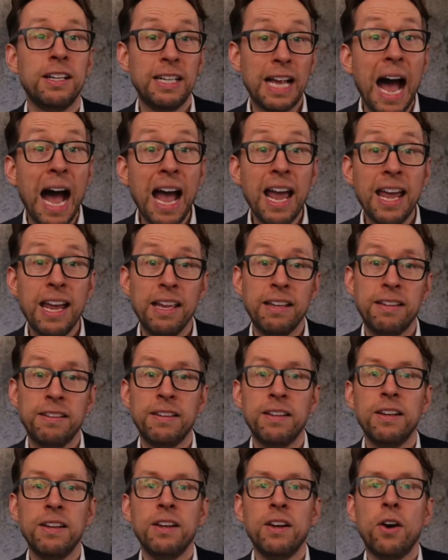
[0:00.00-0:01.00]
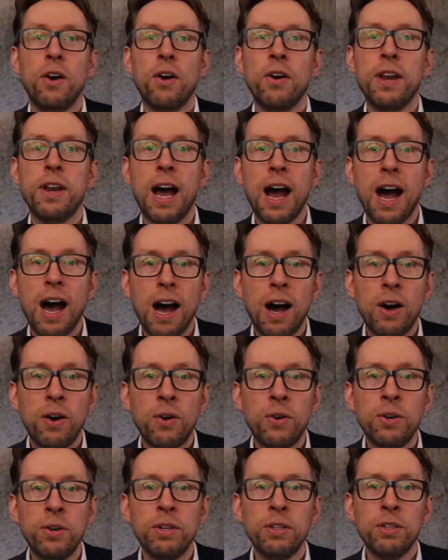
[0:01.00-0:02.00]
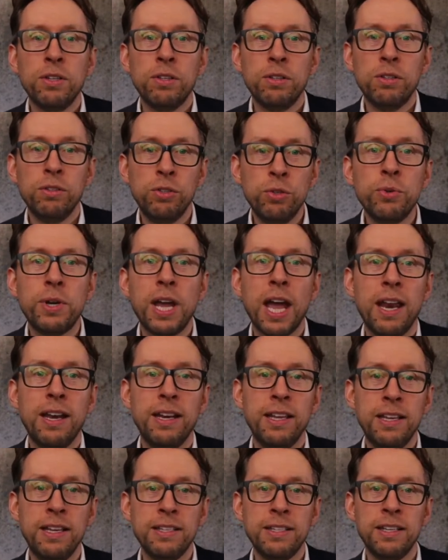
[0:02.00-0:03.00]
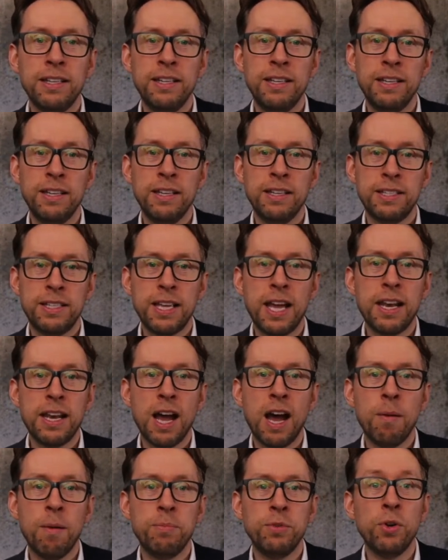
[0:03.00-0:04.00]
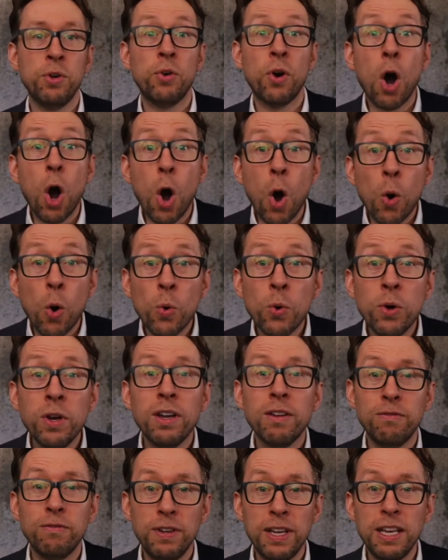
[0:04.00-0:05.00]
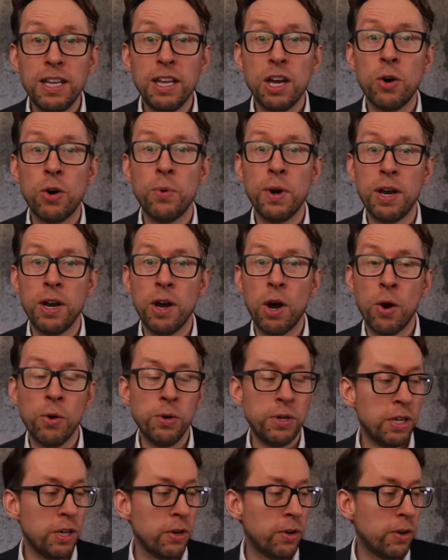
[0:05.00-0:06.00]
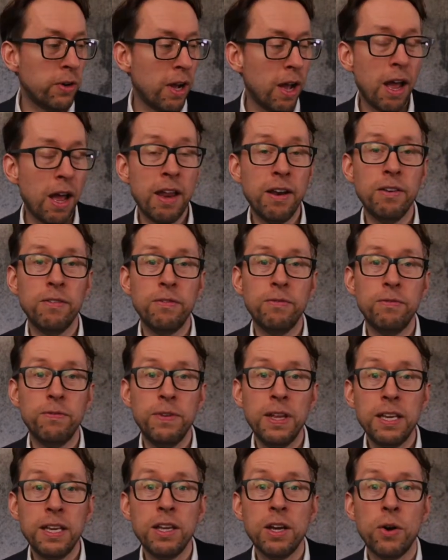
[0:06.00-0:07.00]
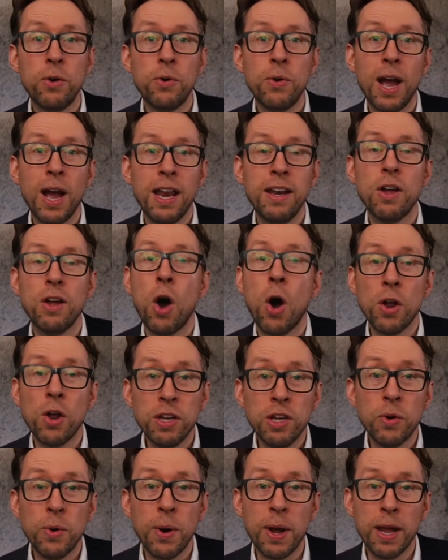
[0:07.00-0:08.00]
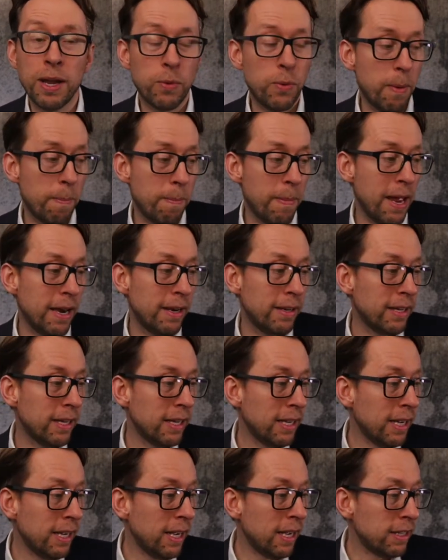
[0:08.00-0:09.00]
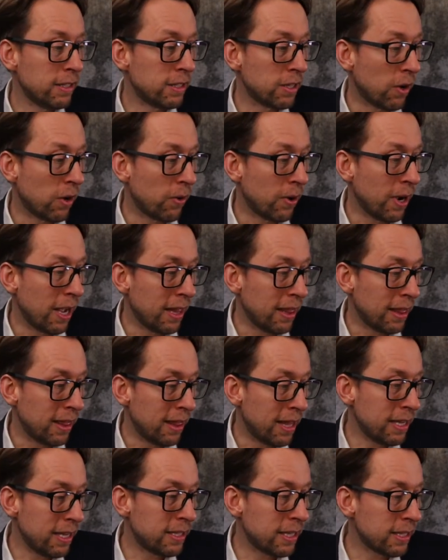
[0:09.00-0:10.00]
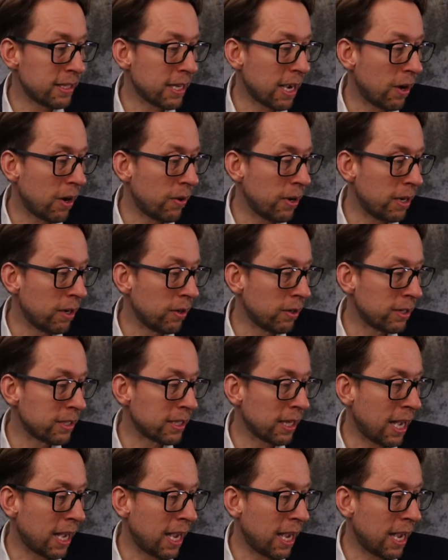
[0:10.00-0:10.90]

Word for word: guide on how you can easily set up your own video and audio and video and audio equipment. So, and this is how it looks